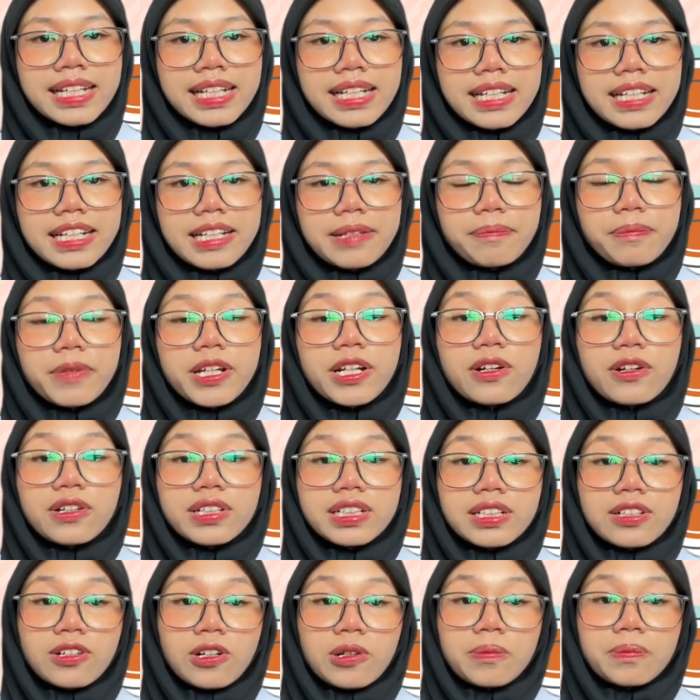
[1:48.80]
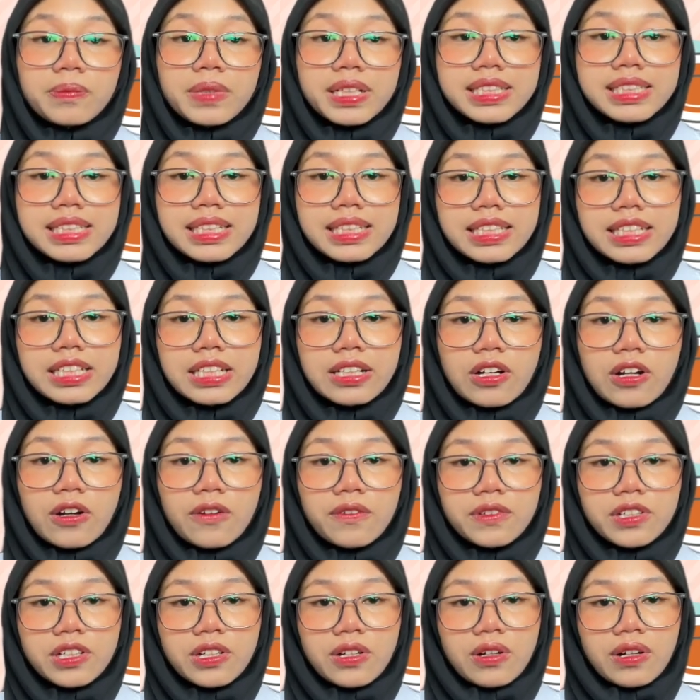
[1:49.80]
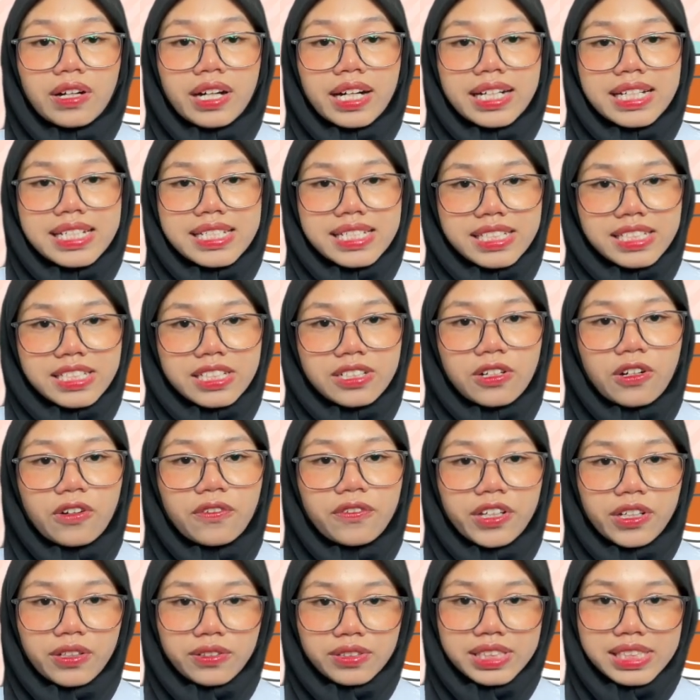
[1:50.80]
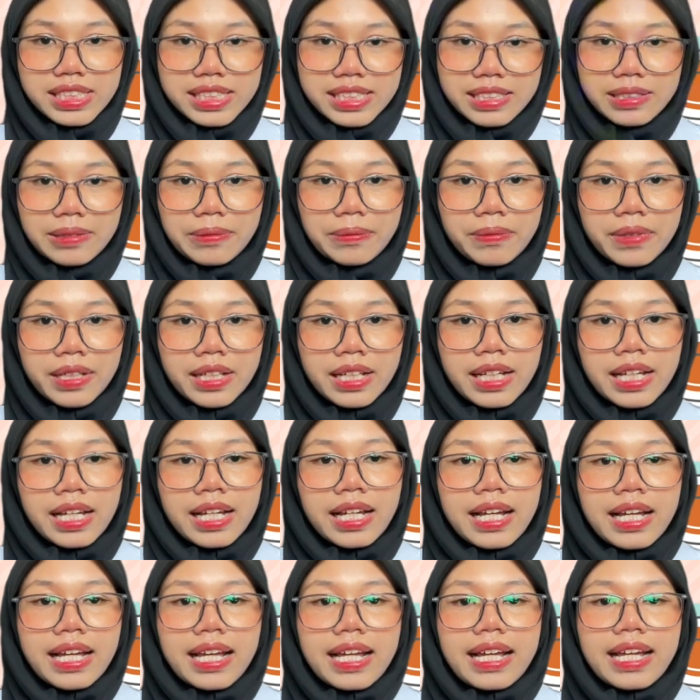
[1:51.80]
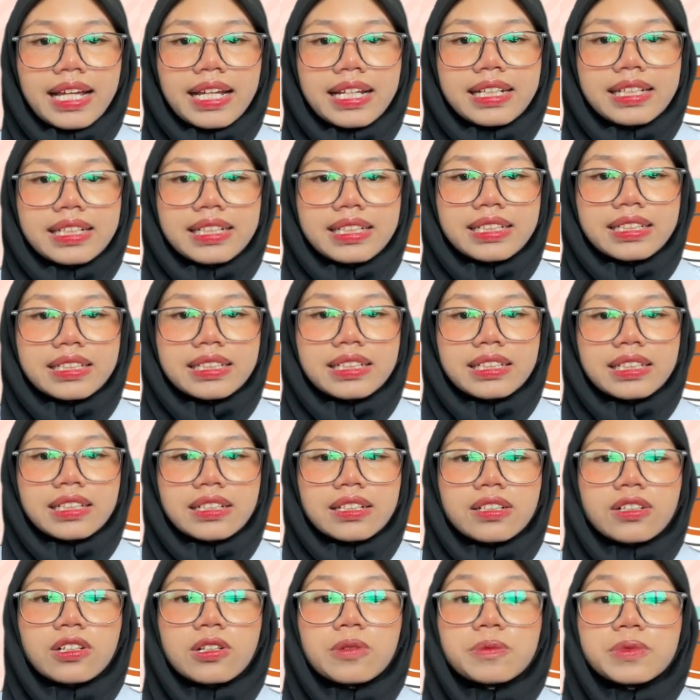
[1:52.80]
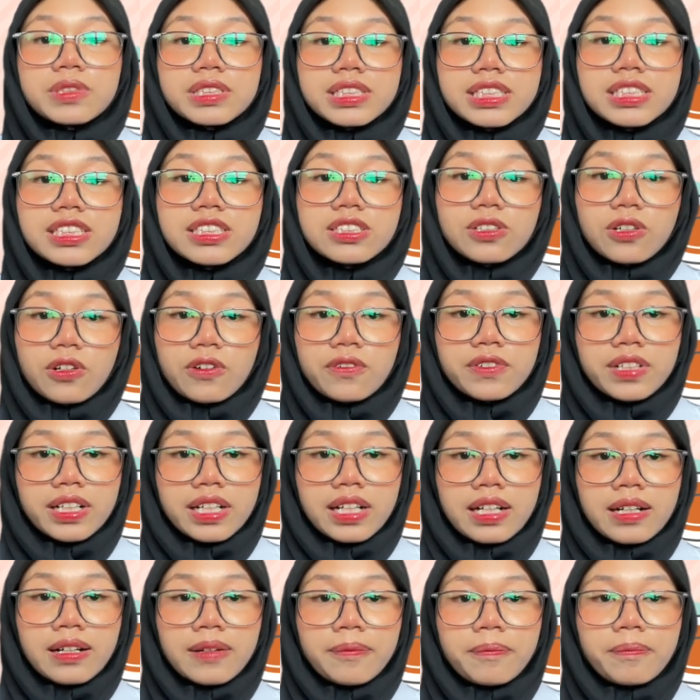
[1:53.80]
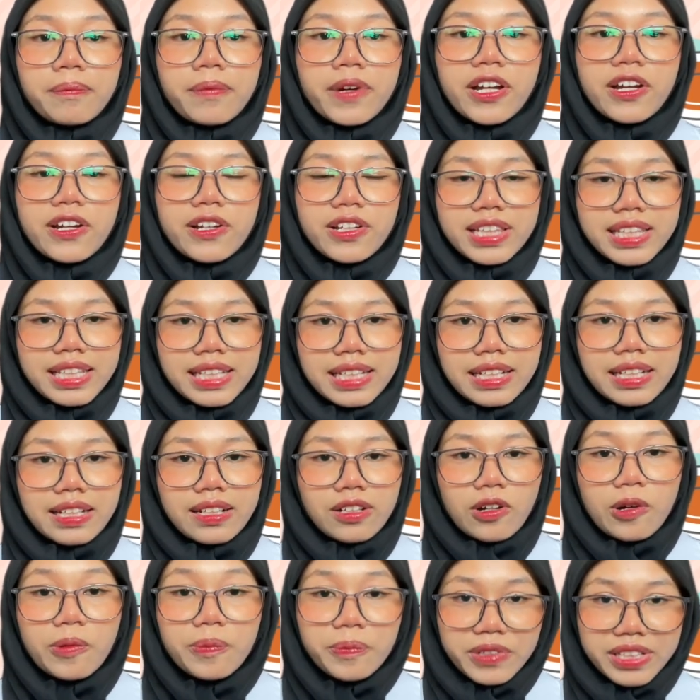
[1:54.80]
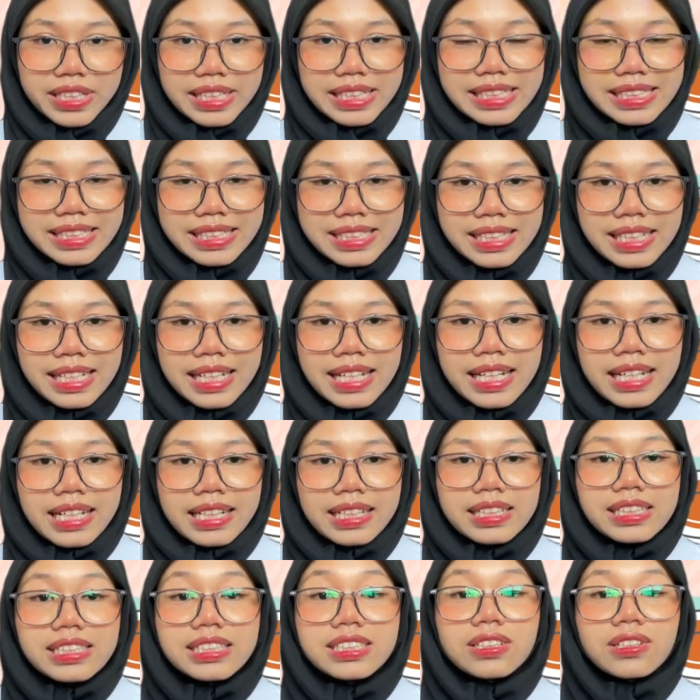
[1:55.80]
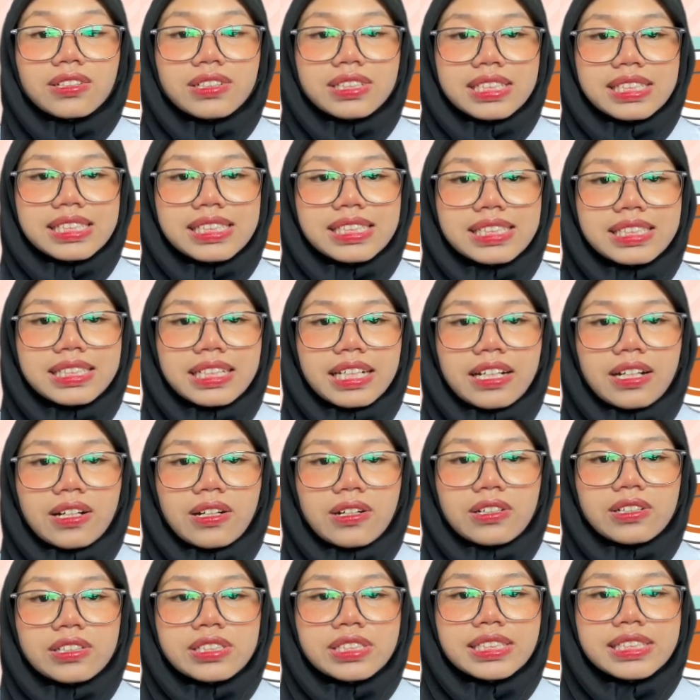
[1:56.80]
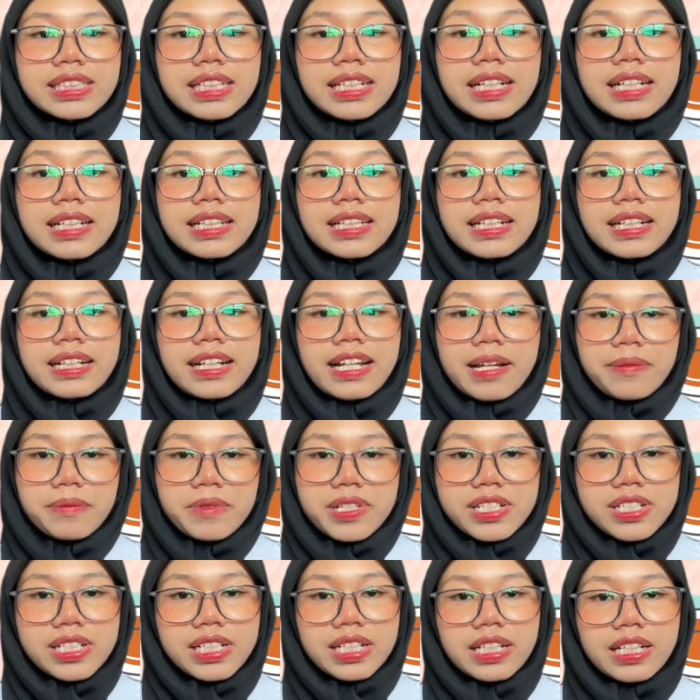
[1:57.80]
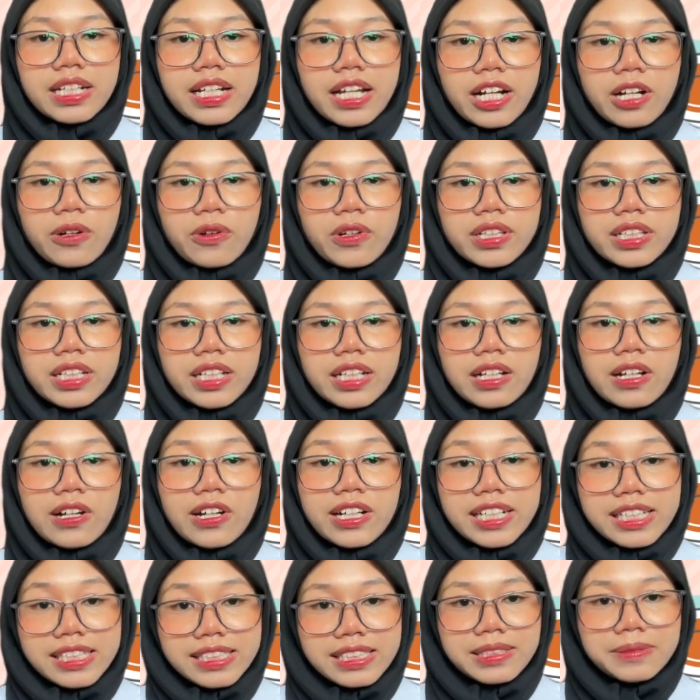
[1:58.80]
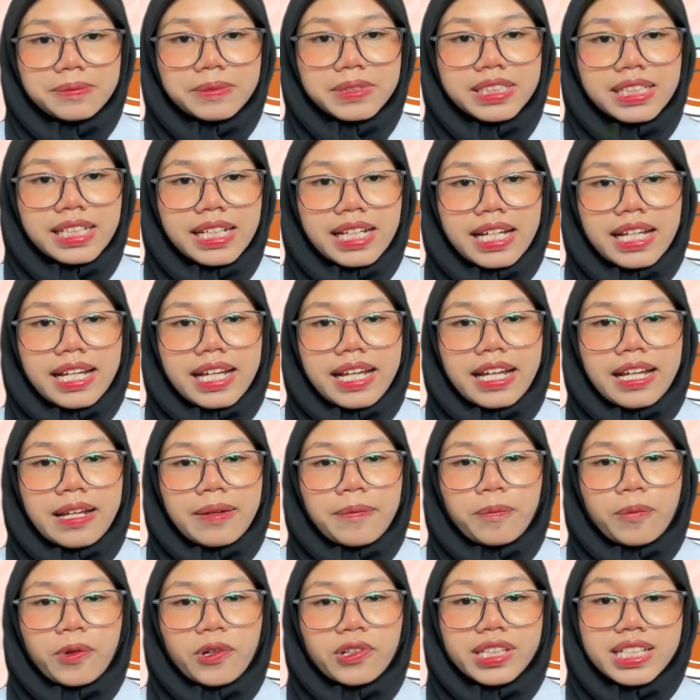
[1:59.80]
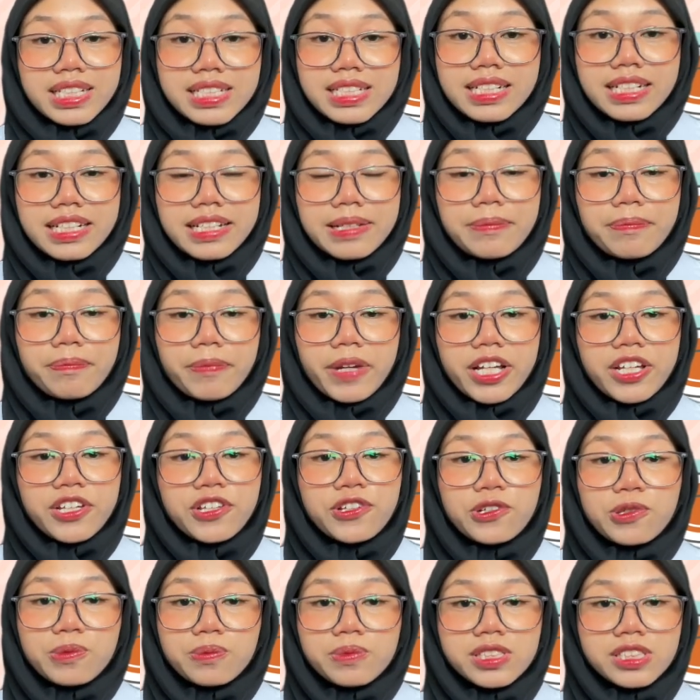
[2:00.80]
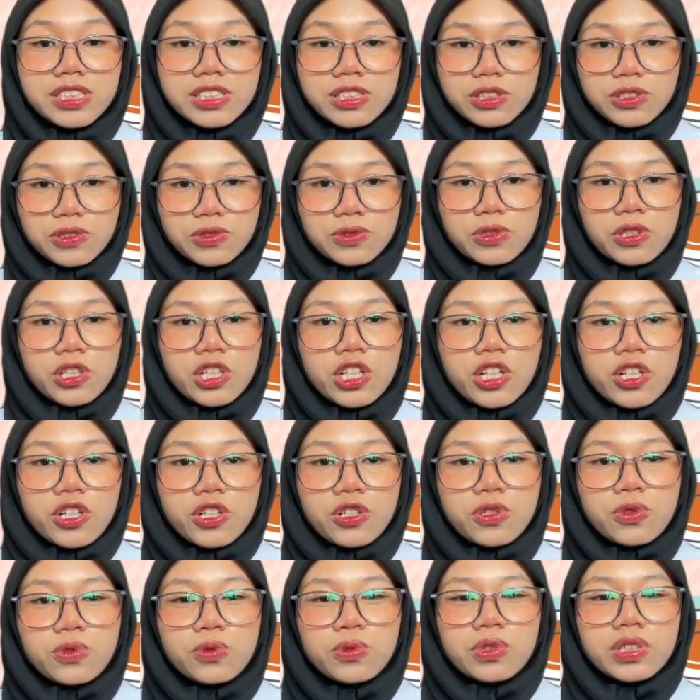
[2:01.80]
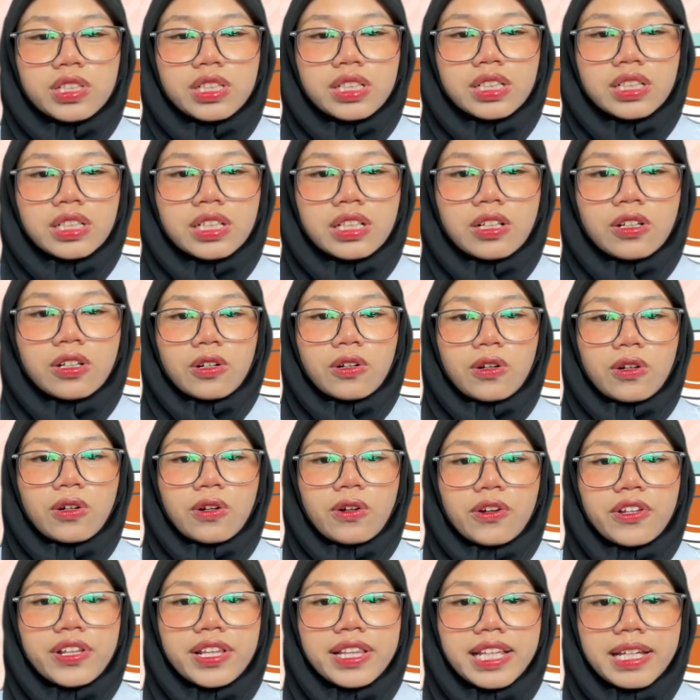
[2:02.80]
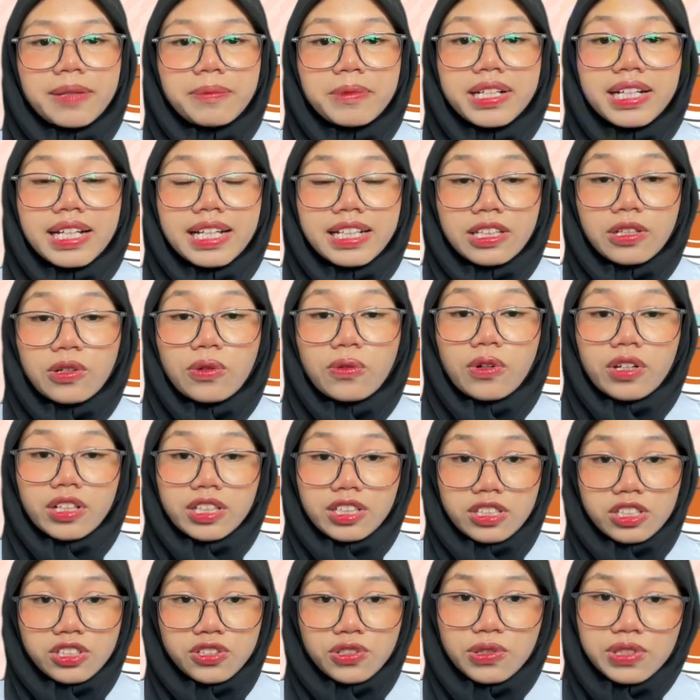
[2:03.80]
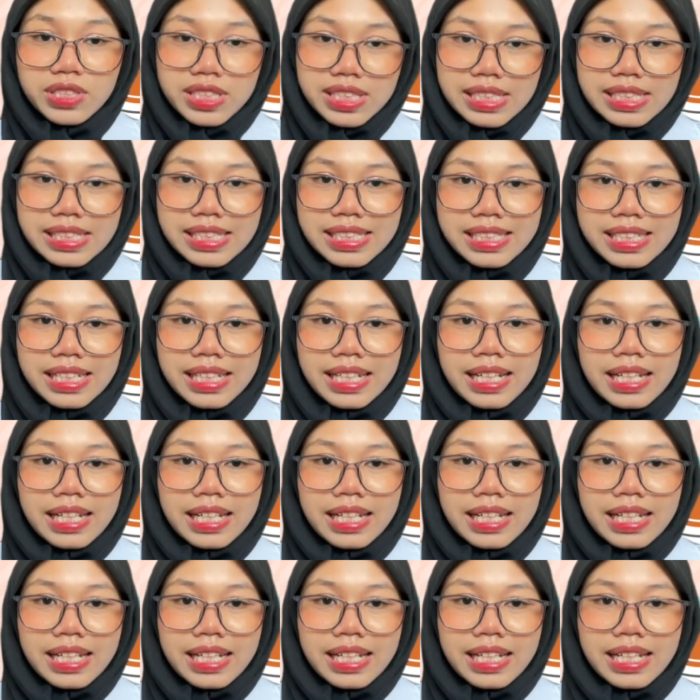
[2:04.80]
depend on the complexity of the organization of ecosystem and the composition of their biotic components. These toxins can cause genetic damage in aquatic organisms and potentially impact humans too through the contaminated water sources.